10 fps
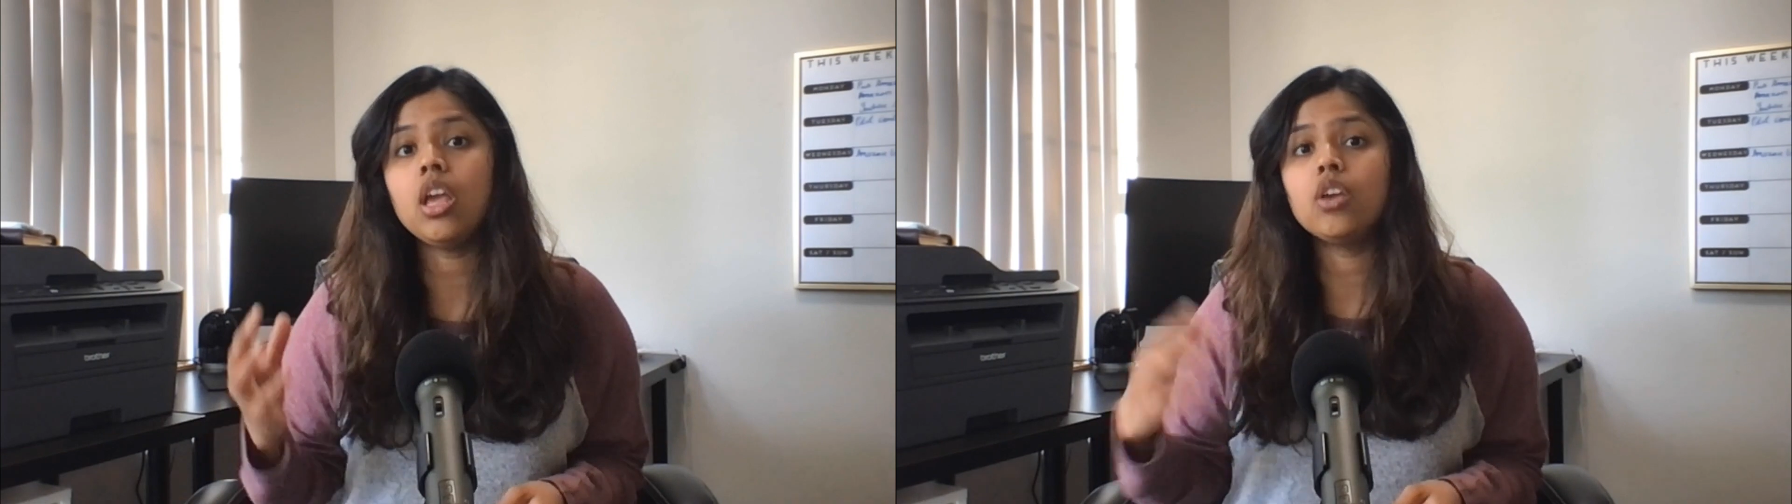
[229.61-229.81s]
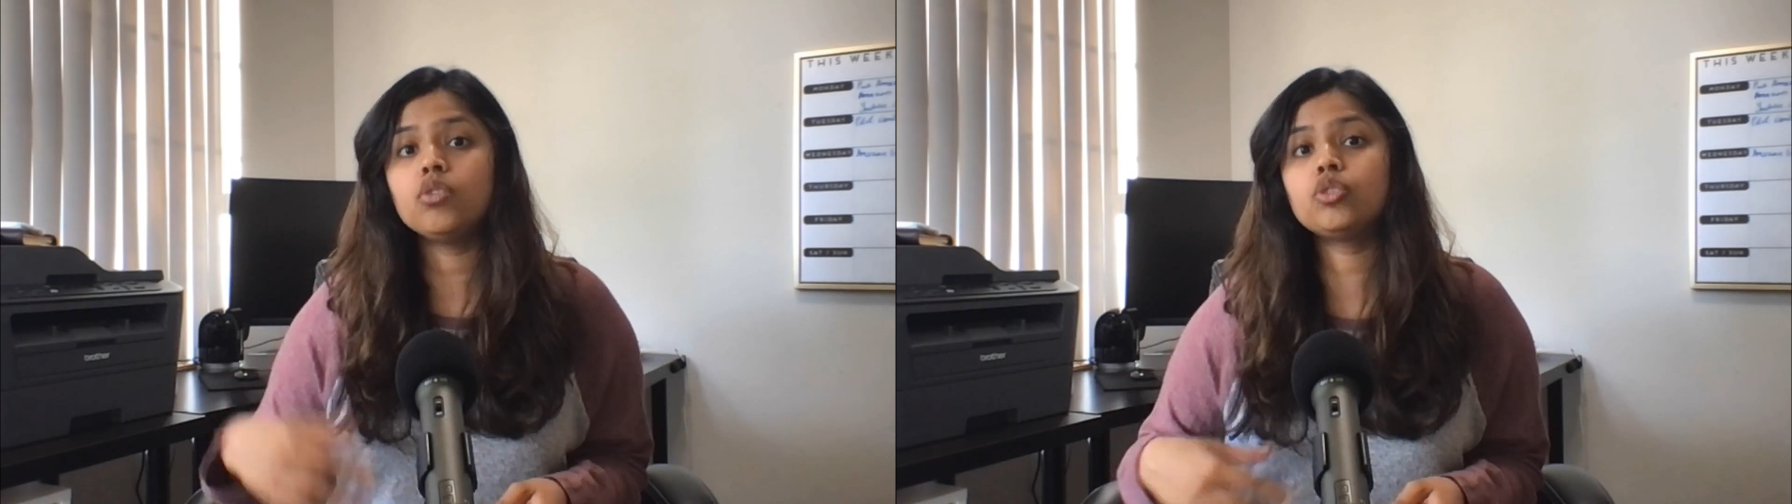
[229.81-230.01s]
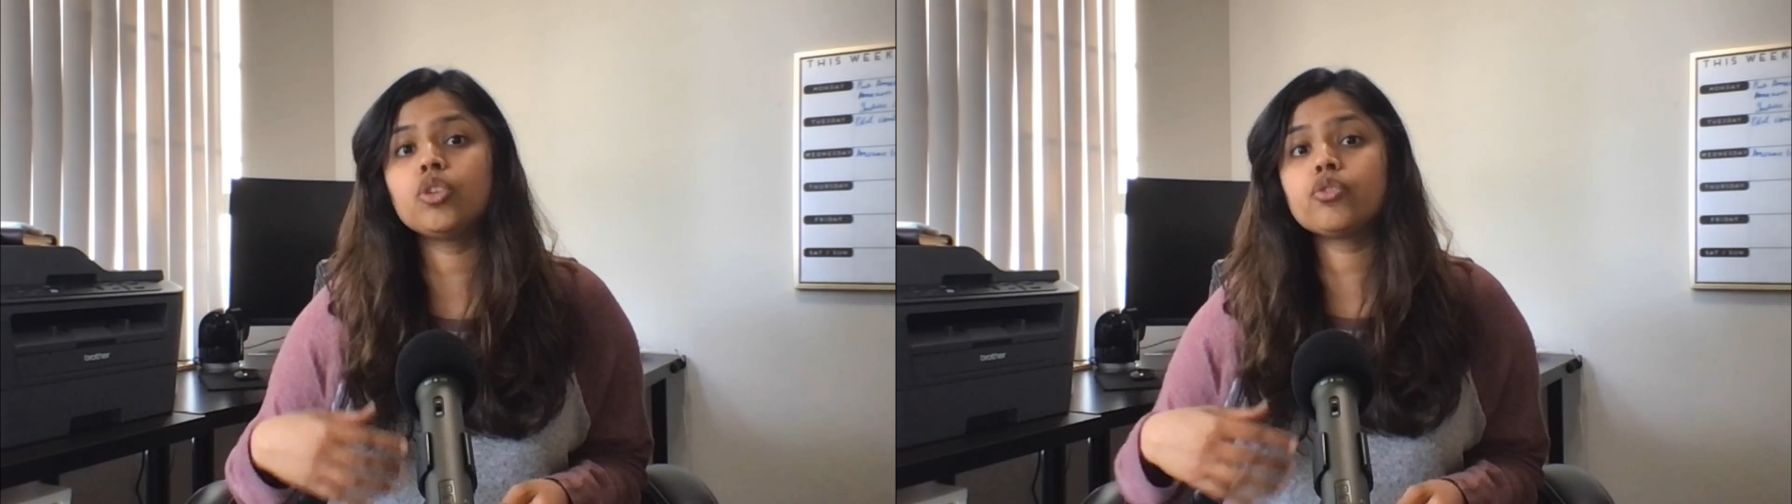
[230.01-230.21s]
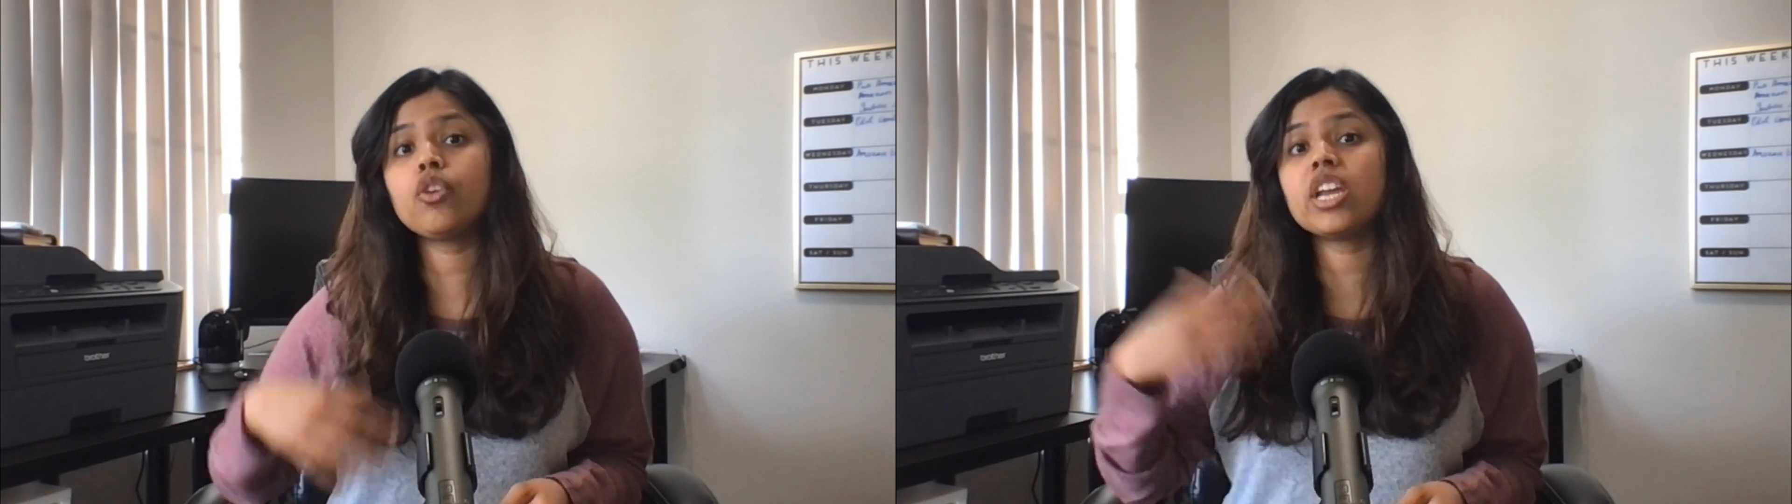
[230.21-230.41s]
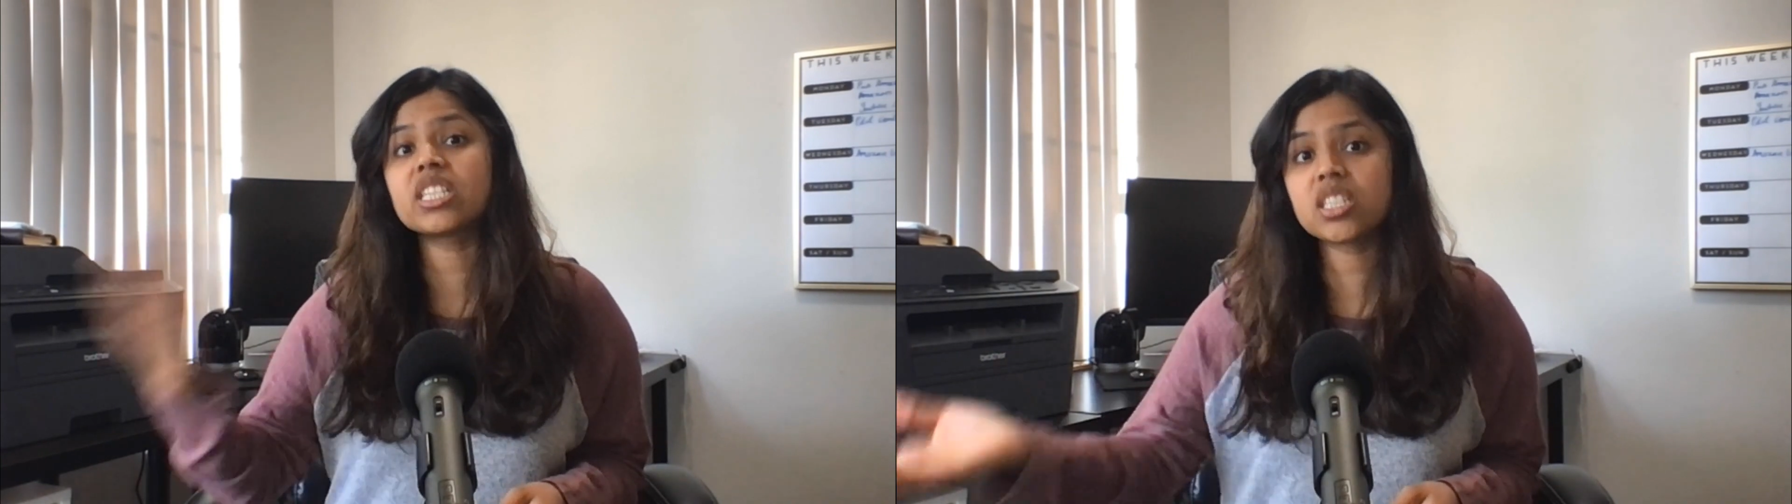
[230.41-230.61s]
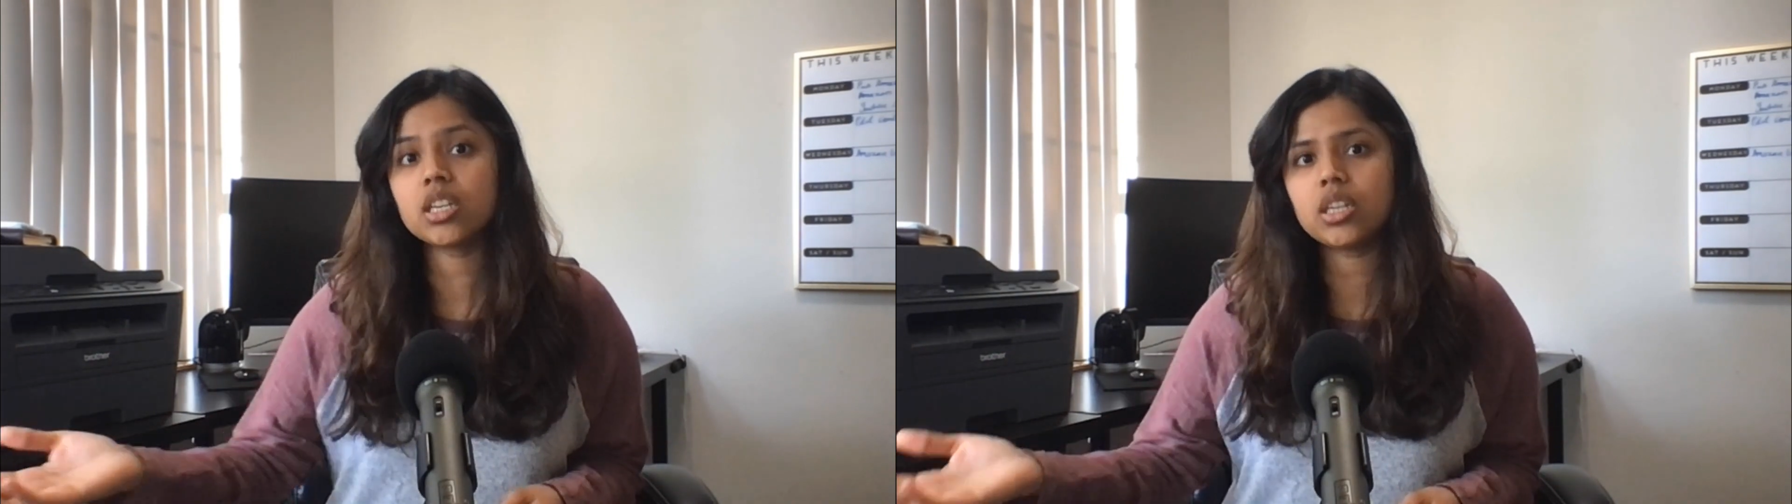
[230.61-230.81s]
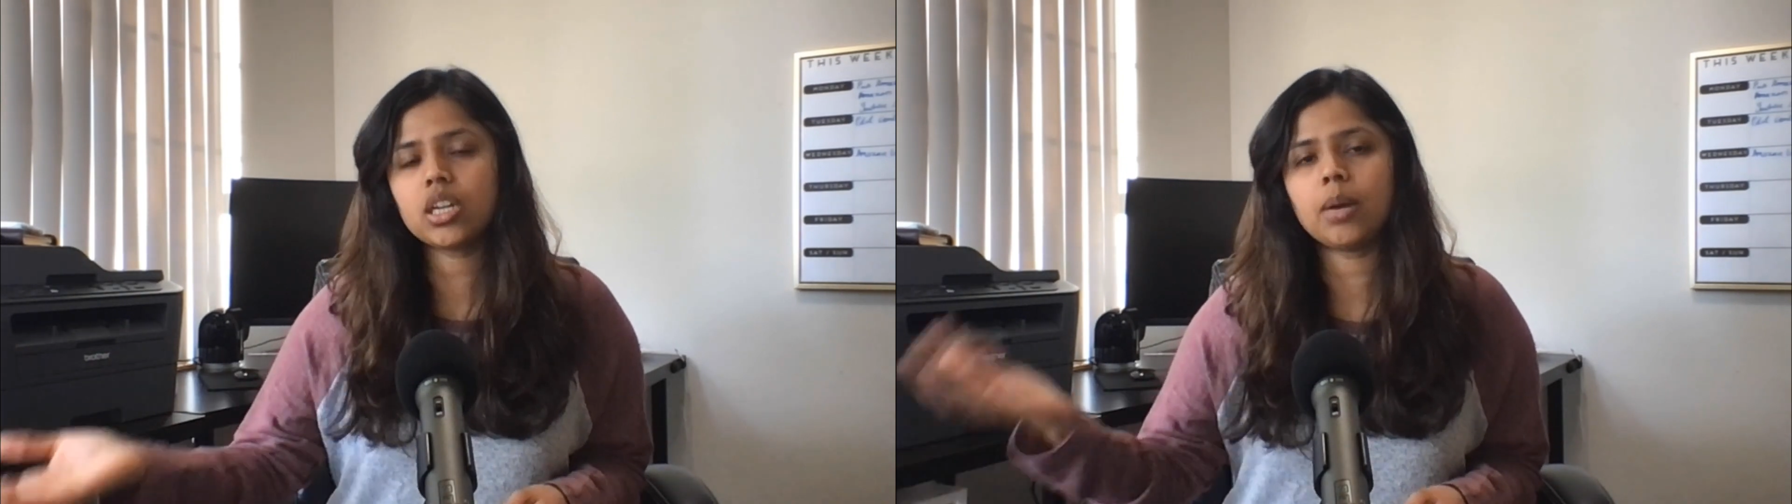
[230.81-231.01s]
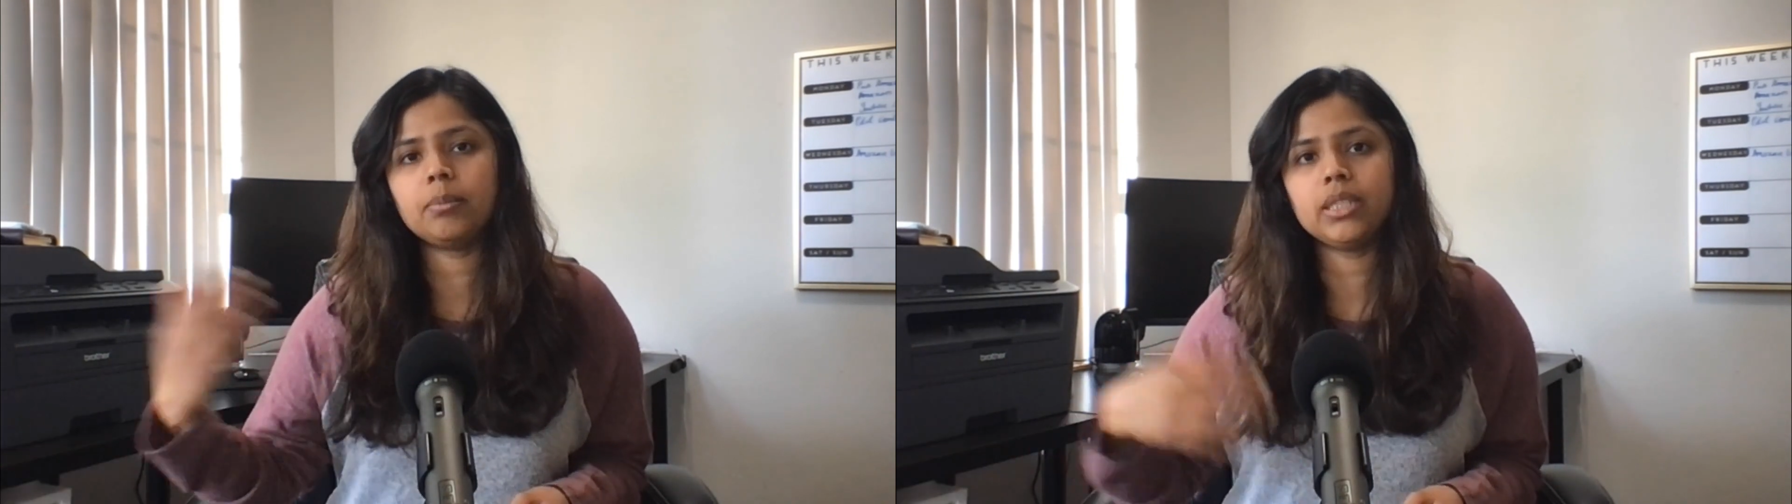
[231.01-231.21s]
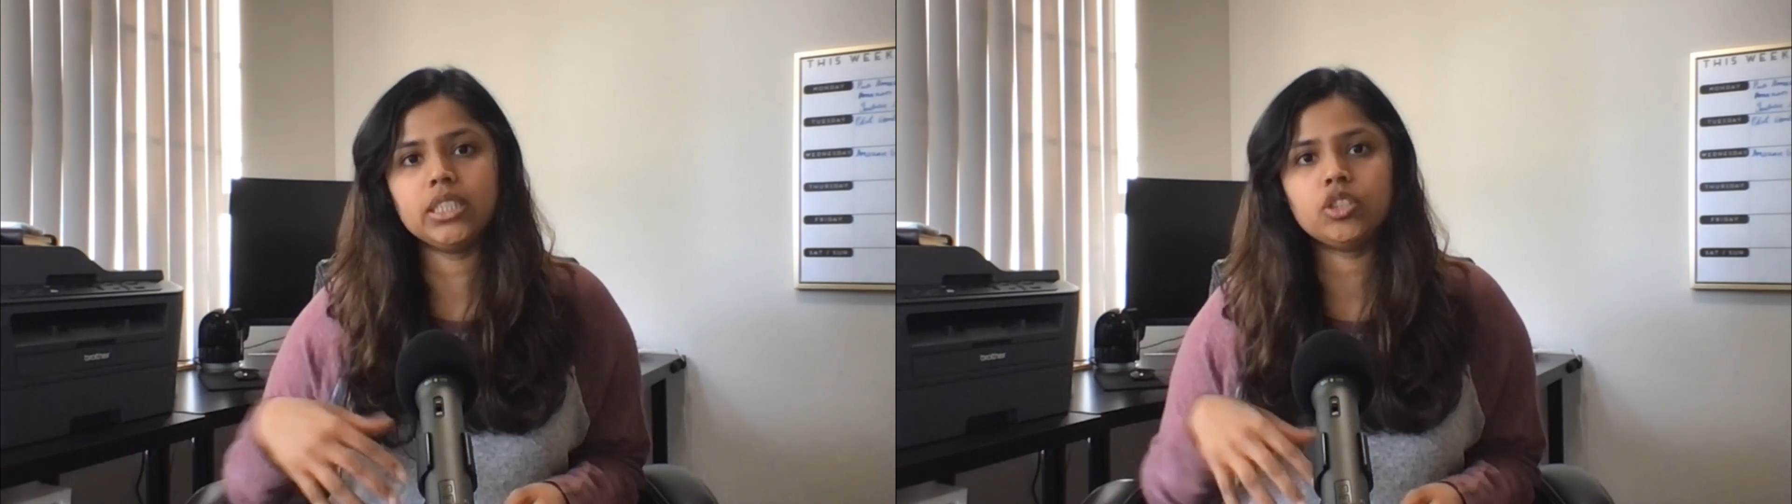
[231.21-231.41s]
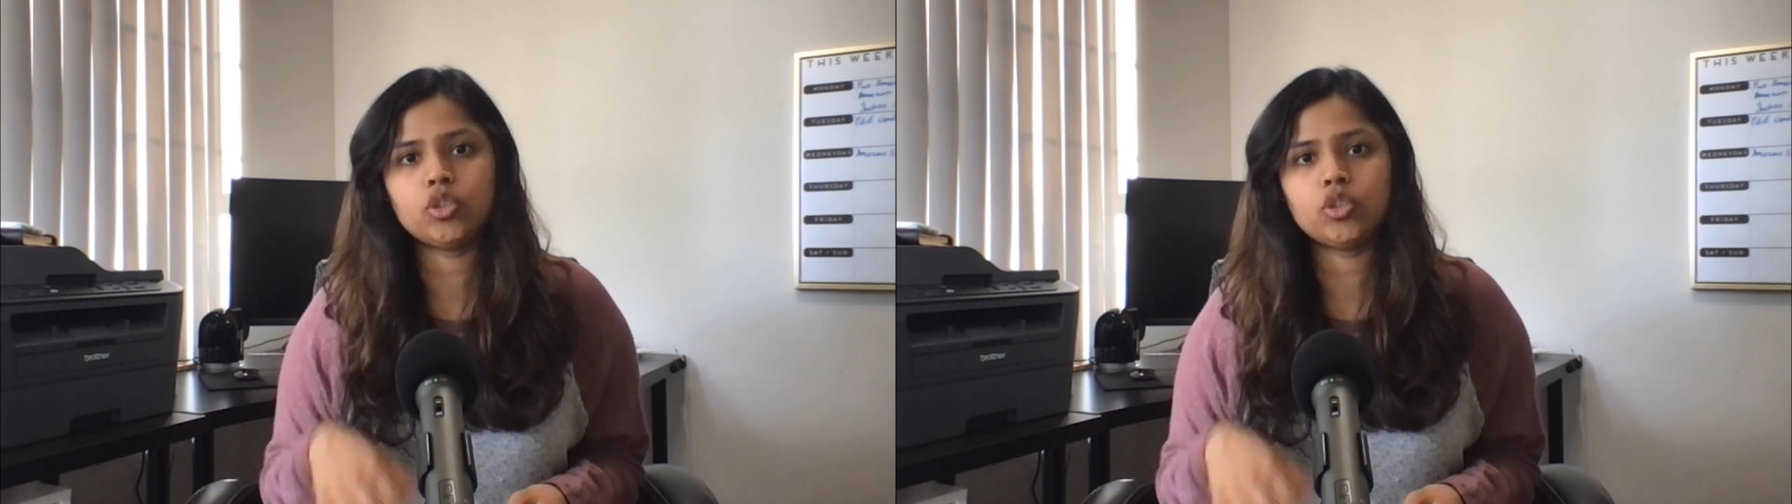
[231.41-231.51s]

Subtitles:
which was for external companies